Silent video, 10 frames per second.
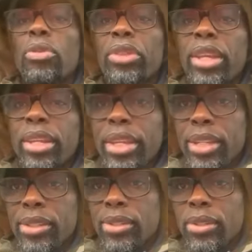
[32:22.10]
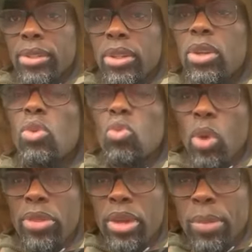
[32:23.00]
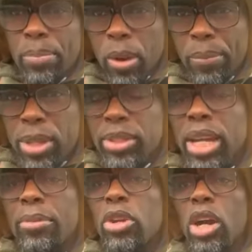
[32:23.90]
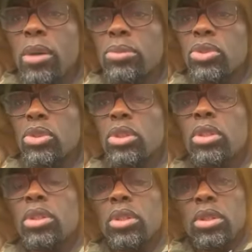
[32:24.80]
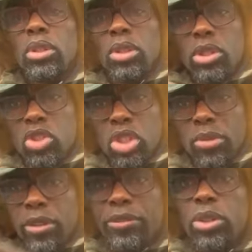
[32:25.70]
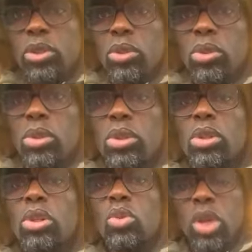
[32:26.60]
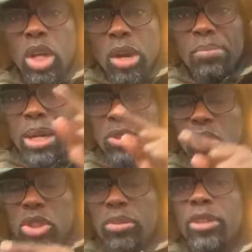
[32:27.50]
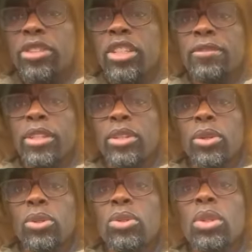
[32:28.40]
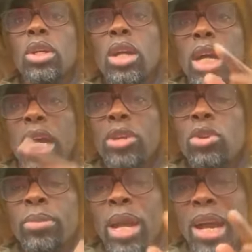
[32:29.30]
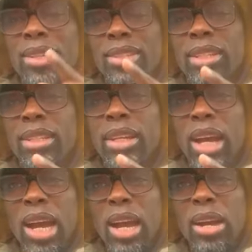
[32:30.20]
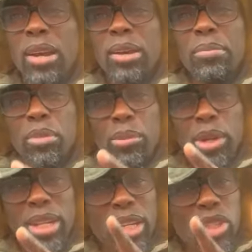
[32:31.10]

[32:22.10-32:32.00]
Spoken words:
One thing is, when the appropriate time comes, some of you will come back to some of these videos and you'll be asking, ah, but